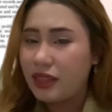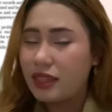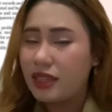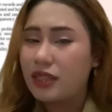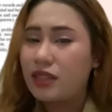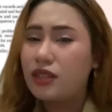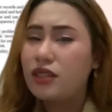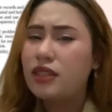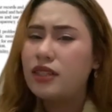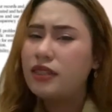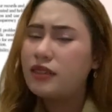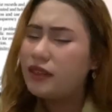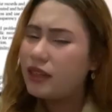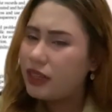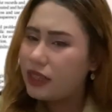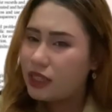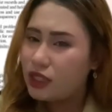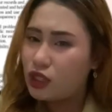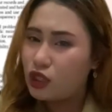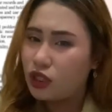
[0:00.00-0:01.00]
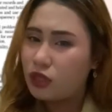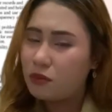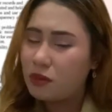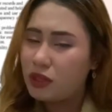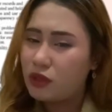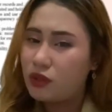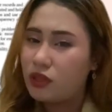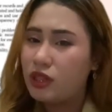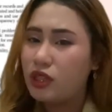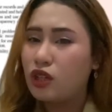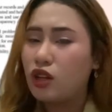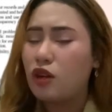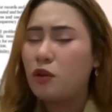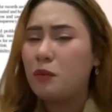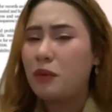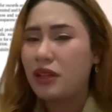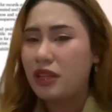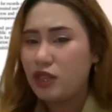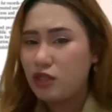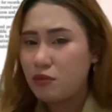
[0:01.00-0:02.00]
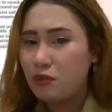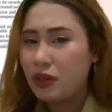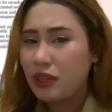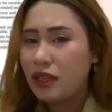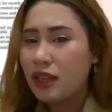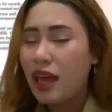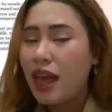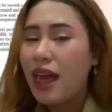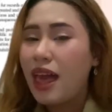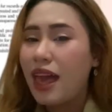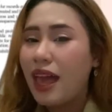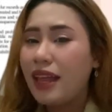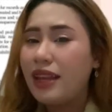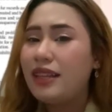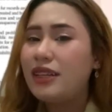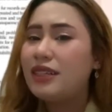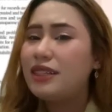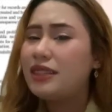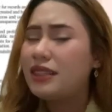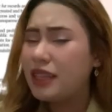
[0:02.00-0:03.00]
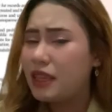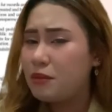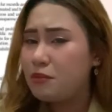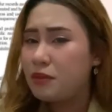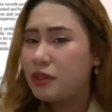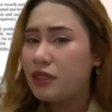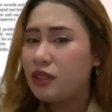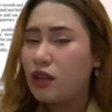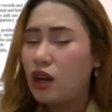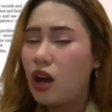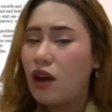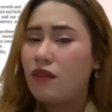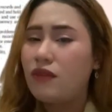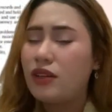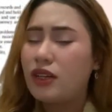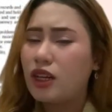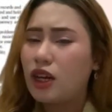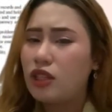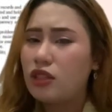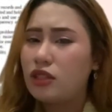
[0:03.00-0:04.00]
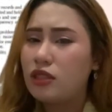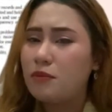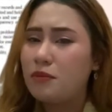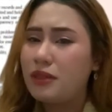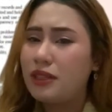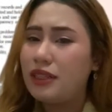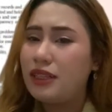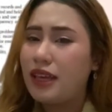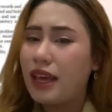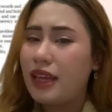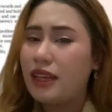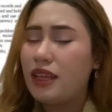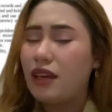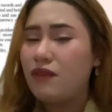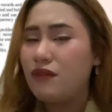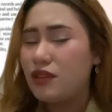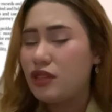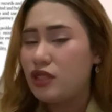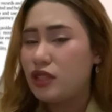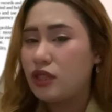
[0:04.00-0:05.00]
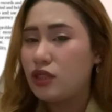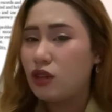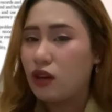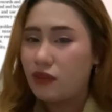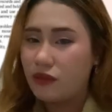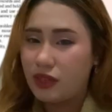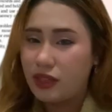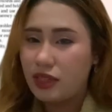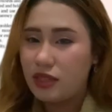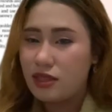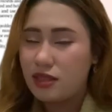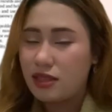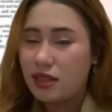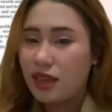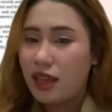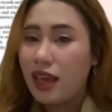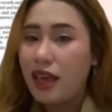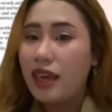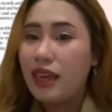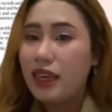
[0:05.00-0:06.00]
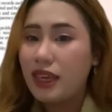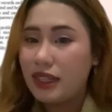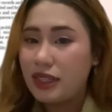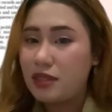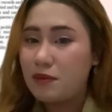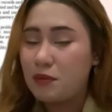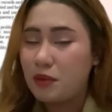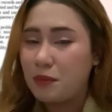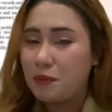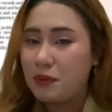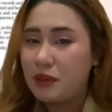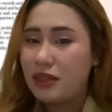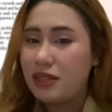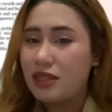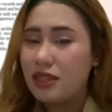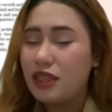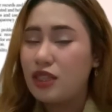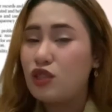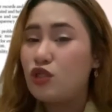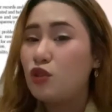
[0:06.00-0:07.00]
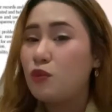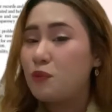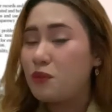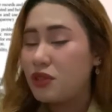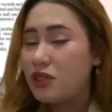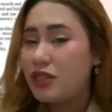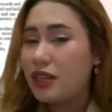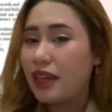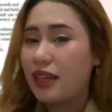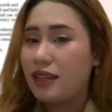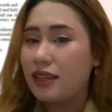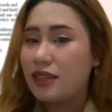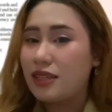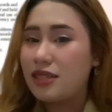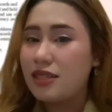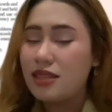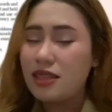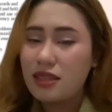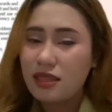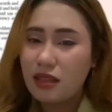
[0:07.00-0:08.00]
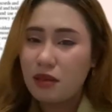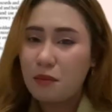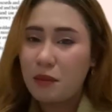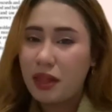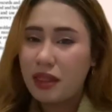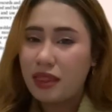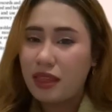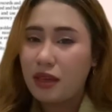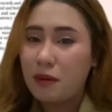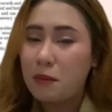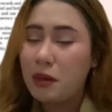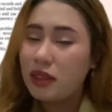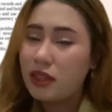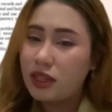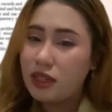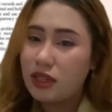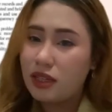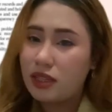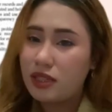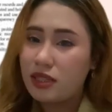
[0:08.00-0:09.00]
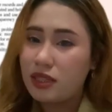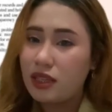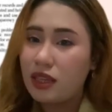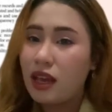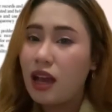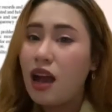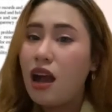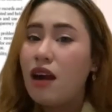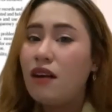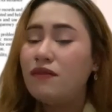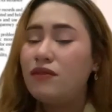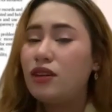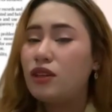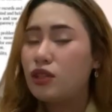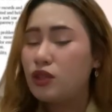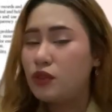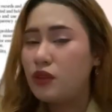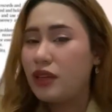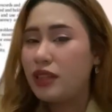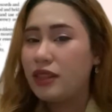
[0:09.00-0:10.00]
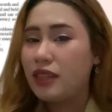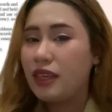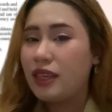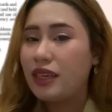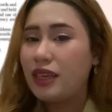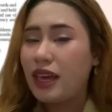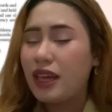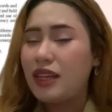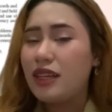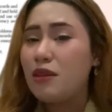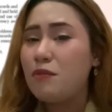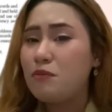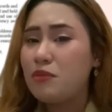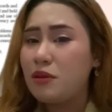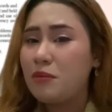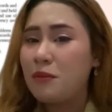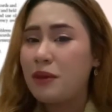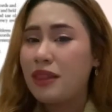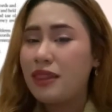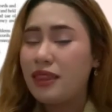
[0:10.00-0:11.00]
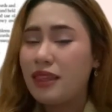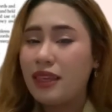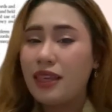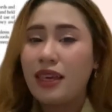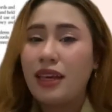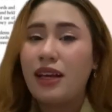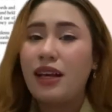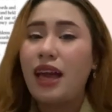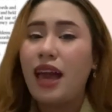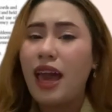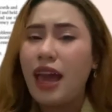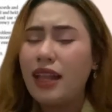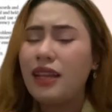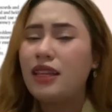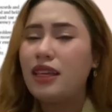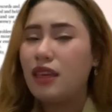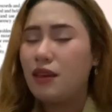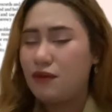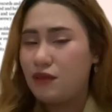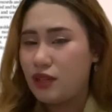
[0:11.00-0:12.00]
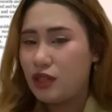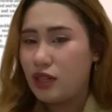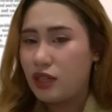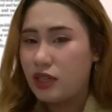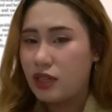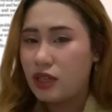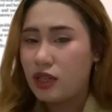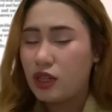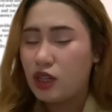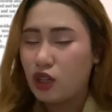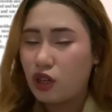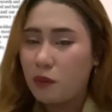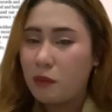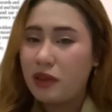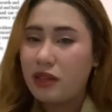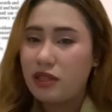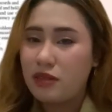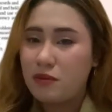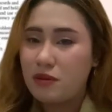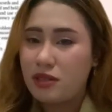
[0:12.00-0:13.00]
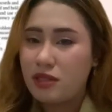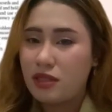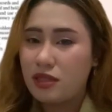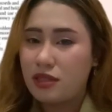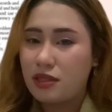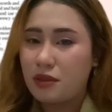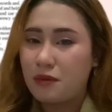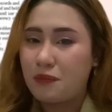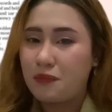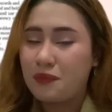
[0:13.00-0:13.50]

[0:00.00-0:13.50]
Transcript: the correlation between record management and the attainment of accountable and efficient governance. Its purpose is to present a systematic methodology for creating and implementing an efficient record management system.